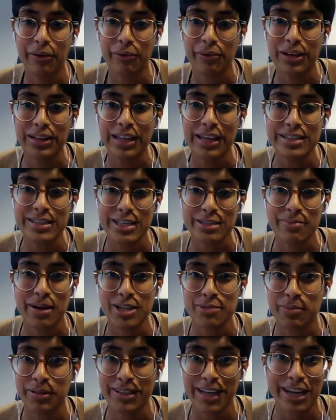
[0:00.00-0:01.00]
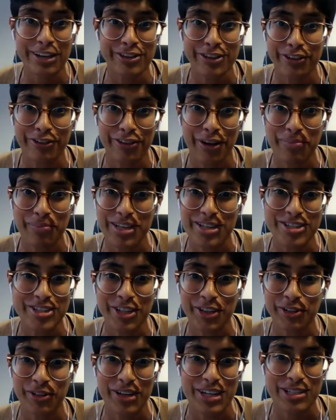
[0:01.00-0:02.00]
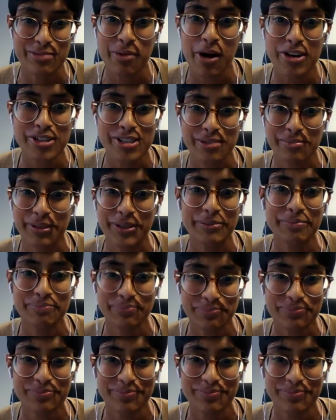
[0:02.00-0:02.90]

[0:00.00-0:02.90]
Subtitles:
release as much potential from these children as possible.